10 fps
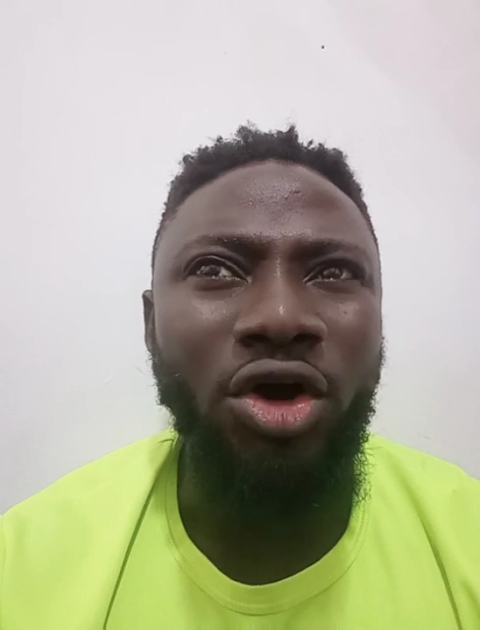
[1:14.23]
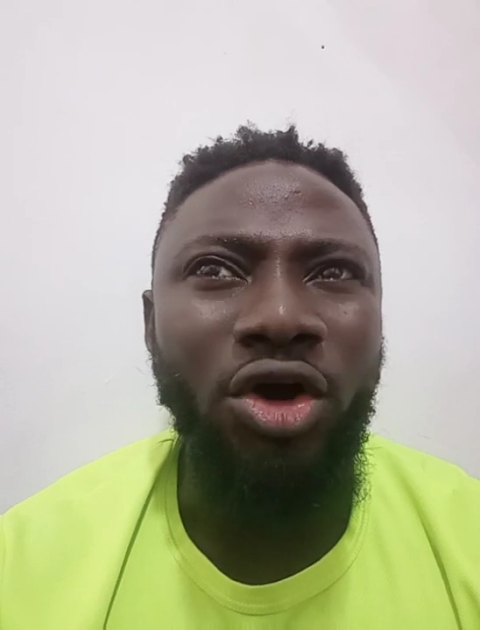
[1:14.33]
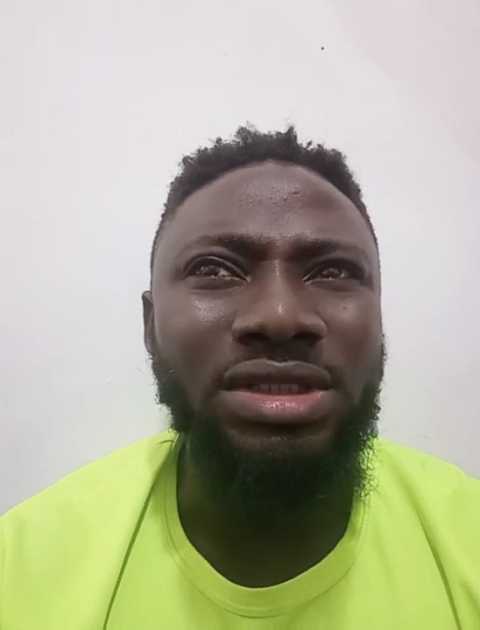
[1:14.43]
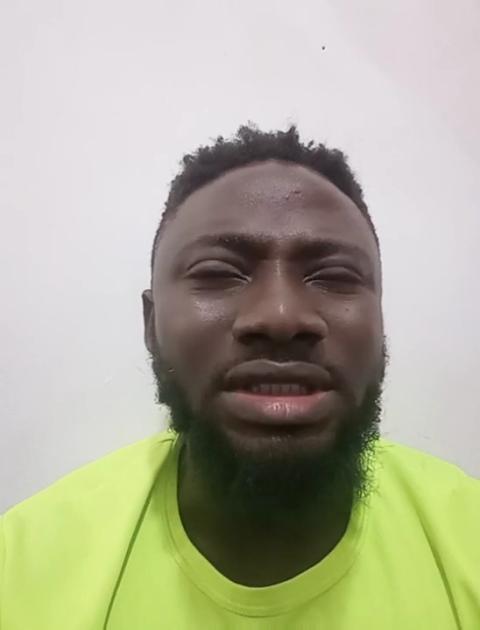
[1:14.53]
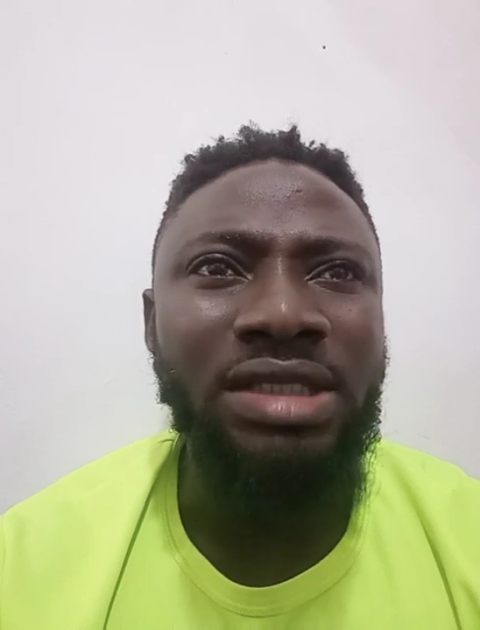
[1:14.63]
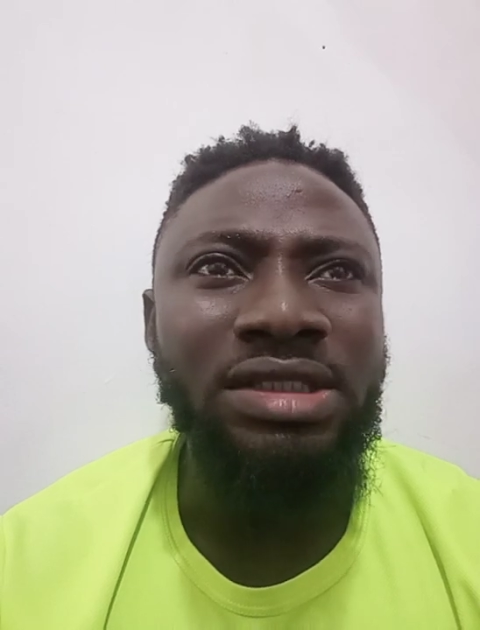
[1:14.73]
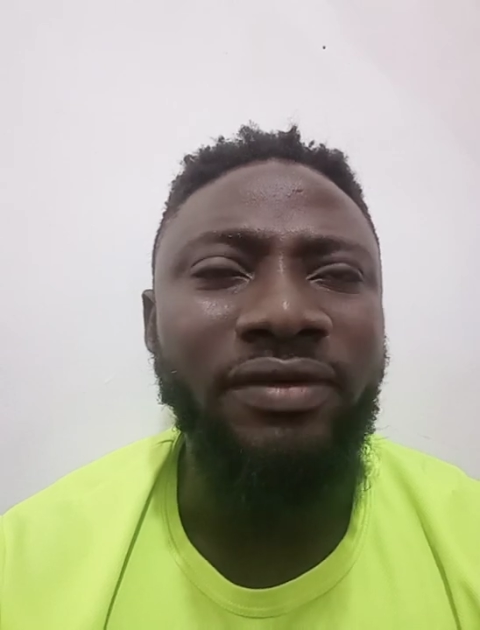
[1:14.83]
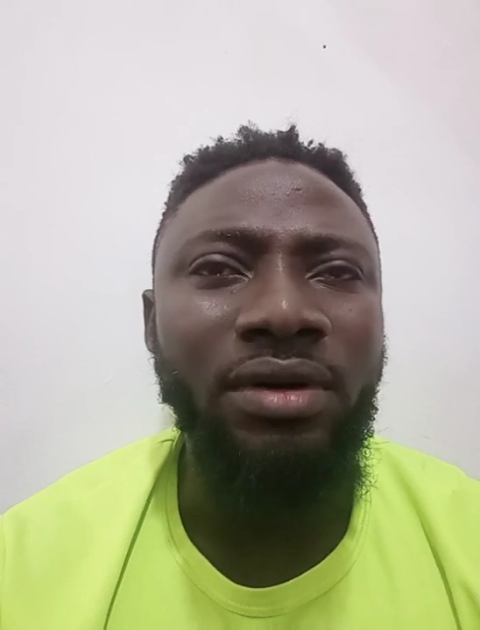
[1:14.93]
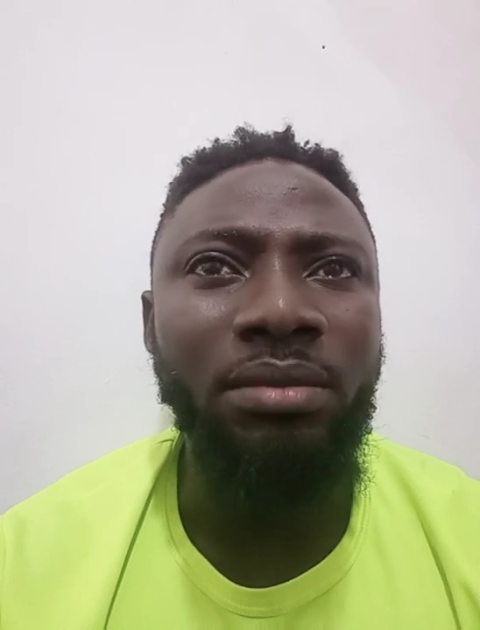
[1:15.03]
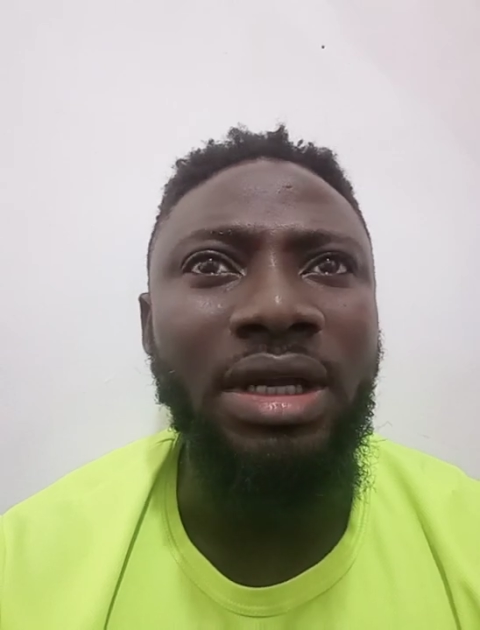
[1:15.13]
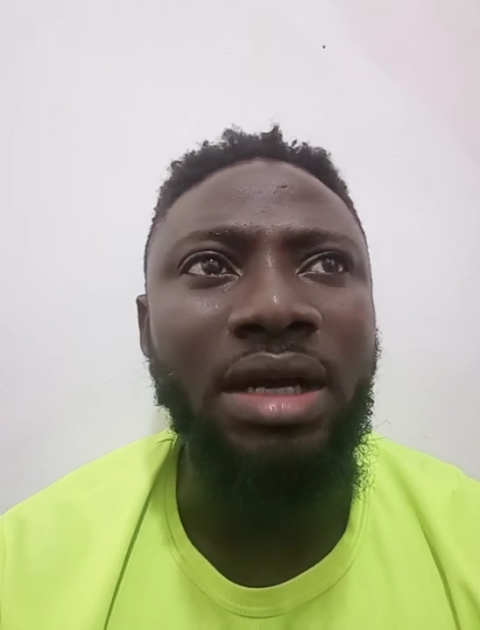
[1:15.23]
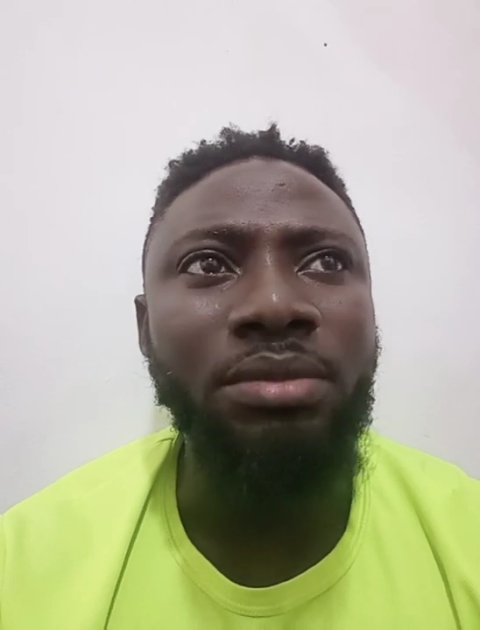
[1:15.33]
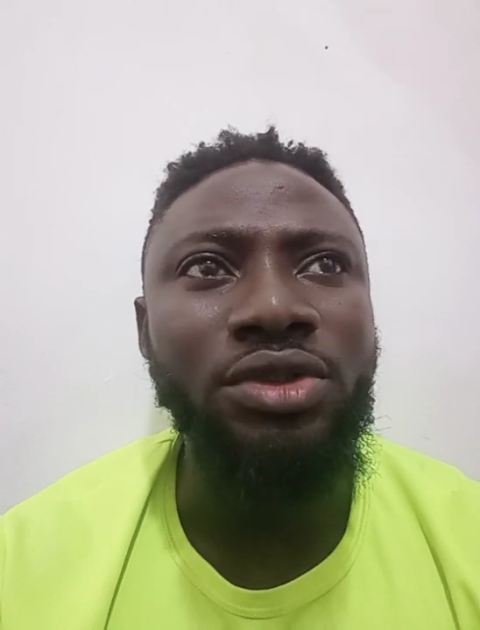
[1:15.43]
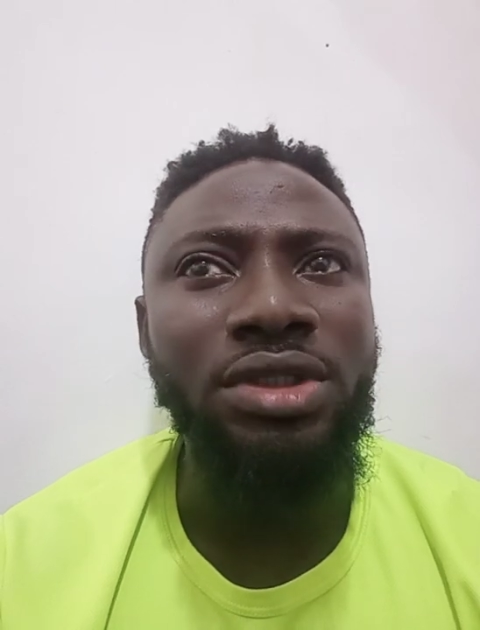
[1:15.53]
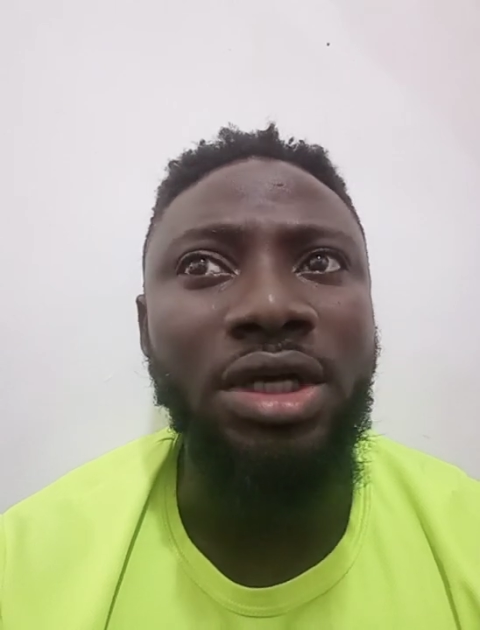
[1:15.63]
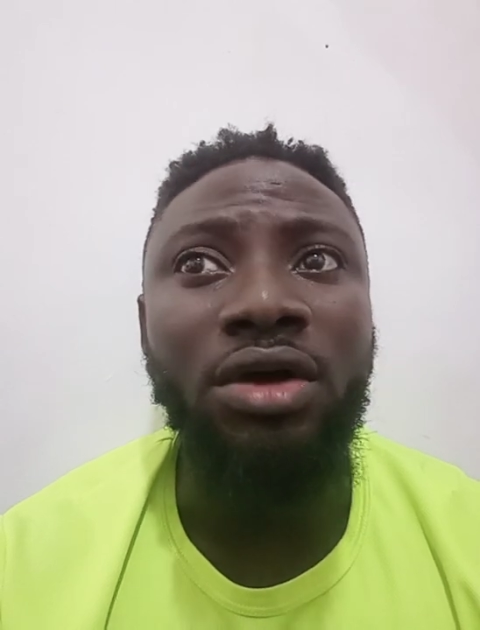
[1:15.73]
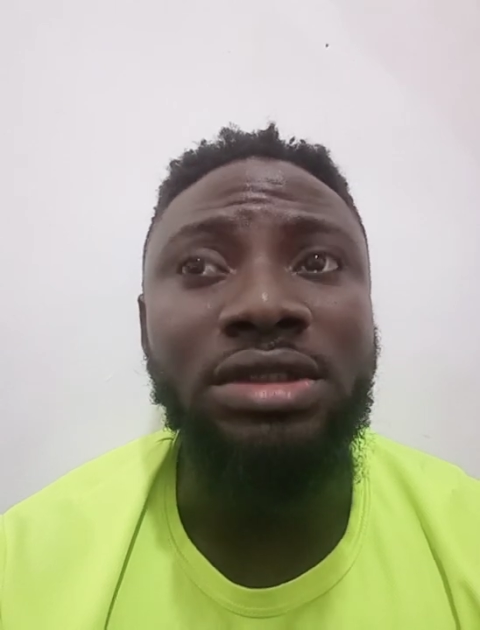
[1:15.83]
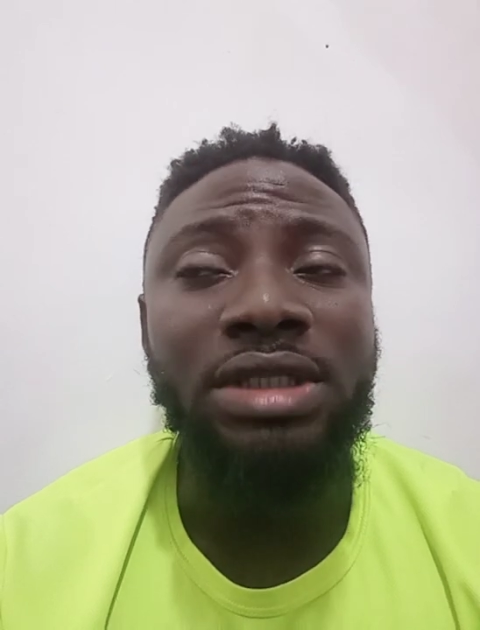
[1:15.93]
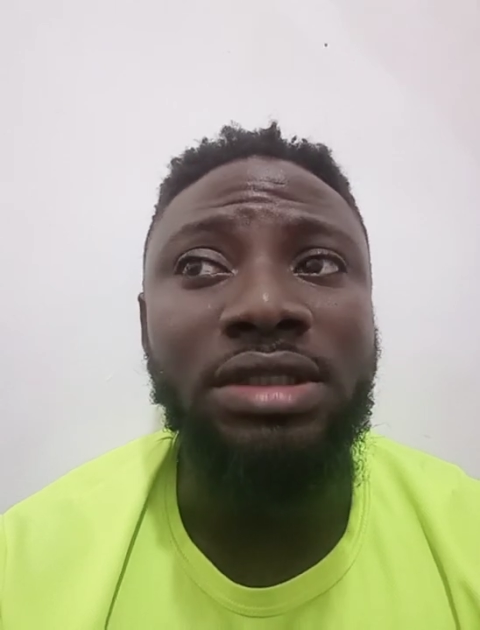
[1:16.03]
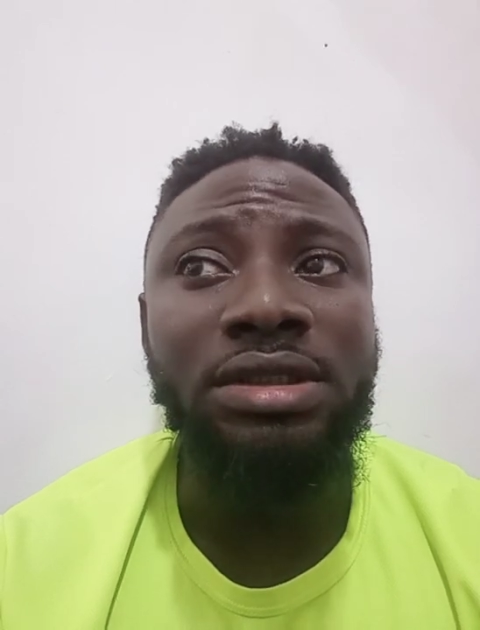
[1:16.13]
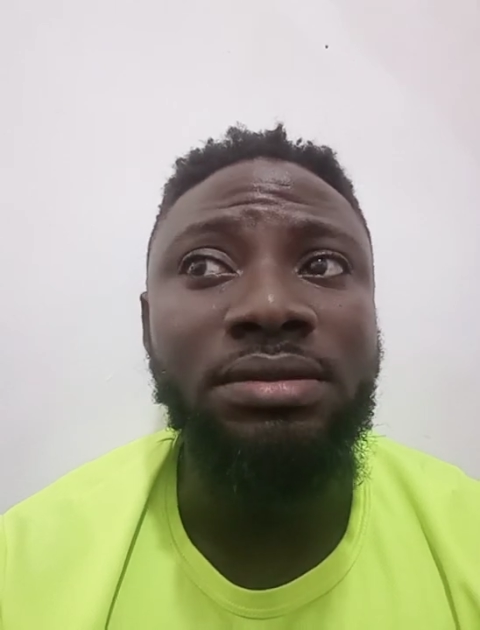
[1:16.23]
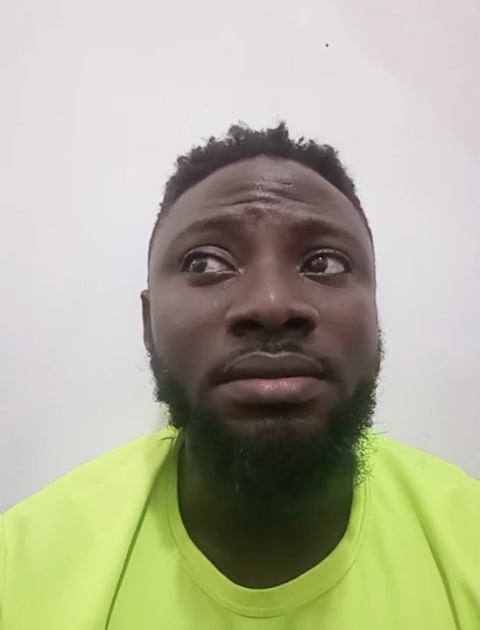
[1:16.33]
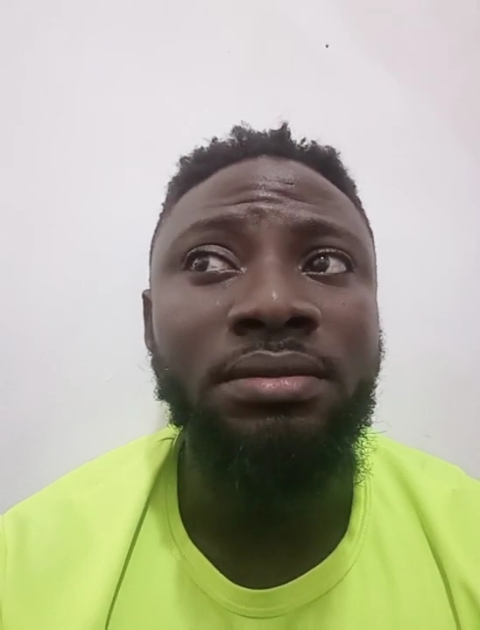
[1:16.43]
content form, like I'm doing in content.